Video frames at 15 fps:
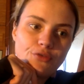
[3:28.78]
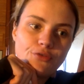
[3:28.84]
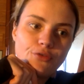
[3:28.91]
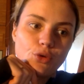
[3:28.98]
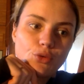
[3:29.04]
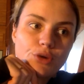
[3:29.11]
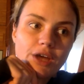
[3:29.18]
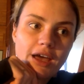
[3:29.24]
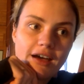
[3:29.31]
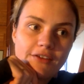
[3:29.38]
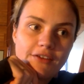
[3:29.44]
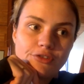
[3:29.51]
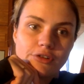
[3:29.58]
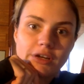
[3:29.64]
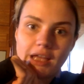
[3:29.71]
Full
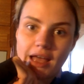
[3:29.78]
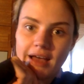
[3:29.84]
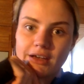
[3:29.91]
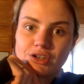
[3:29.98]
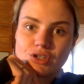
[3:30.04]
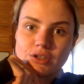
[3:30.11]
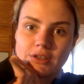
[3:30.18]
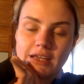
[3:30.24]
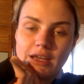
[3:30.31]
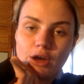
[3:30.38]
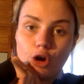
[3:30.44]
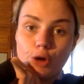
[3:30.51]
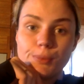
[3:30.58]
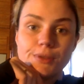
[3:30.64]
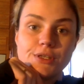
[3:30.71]
recovery actually
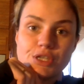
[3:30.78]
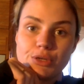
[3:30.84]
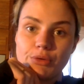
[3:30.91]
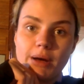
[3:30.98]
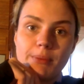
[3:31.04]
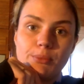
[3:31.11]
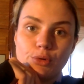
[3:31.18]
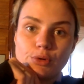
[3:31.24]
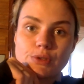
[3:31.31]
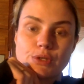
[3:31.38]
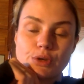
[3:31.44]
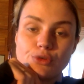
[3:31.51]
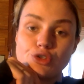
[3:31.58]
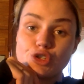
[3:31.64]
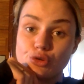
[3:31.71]
opens you up more
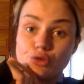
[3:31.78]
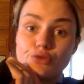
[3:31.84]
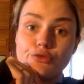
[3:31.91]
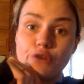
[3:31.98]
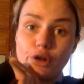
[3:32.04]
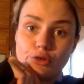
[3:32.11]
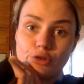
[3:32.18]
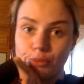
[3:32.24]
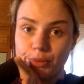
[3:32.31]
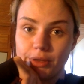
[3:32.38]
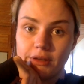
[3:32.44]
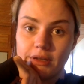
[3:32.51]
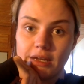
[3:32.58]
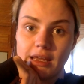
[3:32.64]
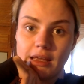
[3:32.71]
so to
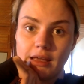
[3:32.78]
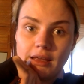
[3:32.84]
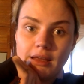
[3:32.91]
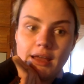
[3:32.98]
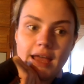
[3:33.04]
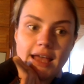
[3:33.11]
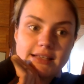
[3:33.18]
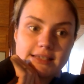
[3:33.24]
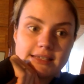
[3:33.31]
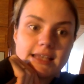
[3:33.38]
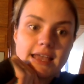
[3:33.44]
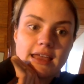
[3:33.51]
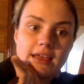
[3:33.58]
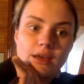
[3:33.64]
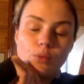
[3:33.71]
vulnerability and
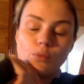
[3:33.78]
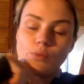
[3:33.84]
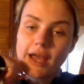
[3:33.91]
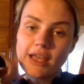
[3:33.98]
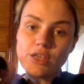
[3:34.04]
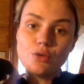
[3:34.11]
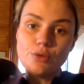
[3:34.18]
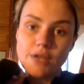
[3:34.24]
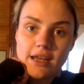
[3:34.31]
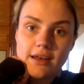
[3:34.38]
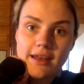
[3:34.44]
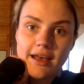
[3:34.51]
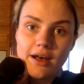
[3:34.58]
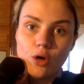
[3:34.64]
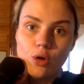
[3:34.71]
seeing where you
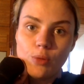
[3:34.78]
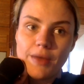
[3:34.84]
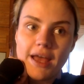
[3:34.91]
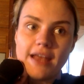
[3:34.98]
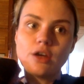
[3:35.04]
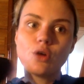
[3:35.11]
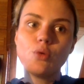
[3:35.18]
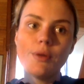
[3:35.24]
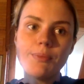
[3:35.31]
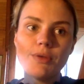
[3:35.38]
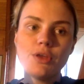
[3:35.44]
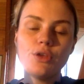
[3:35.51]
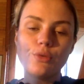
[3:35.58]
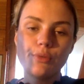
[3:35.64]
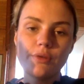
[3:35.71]
need help and
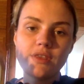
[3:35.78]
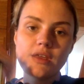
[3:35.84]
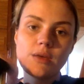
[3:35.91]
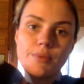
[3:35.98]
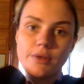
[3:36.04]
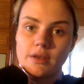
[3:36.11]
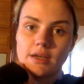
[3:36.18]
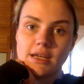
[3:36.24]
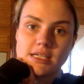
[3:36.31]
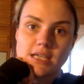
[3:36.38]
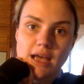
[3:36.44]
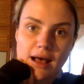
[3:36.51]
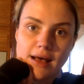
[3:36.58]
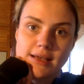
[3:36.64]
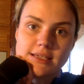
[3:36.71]
equipping you with the ability
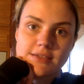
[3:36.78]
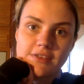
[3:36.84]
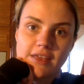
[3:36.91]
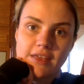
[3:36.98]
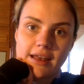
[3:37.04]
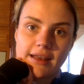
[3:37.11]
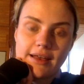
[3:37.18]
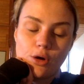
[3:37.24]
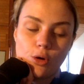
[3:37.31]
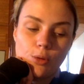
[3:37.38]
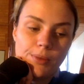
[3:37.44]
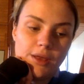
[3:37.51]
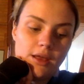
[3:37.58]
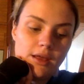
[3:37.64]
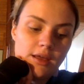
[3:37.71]
to ask for that help.